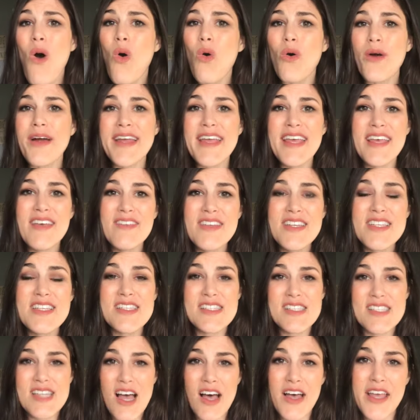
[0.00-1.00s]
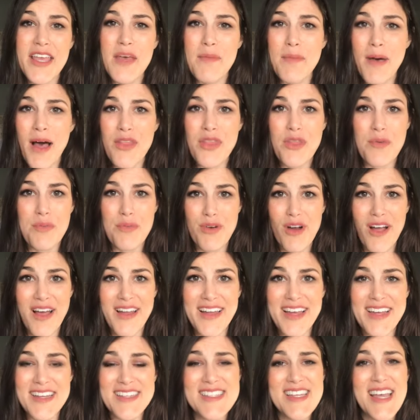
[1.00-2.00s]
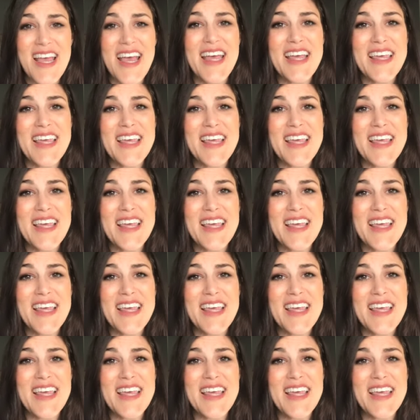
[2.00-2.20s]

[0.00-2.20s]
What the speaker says: or even just telling about the product.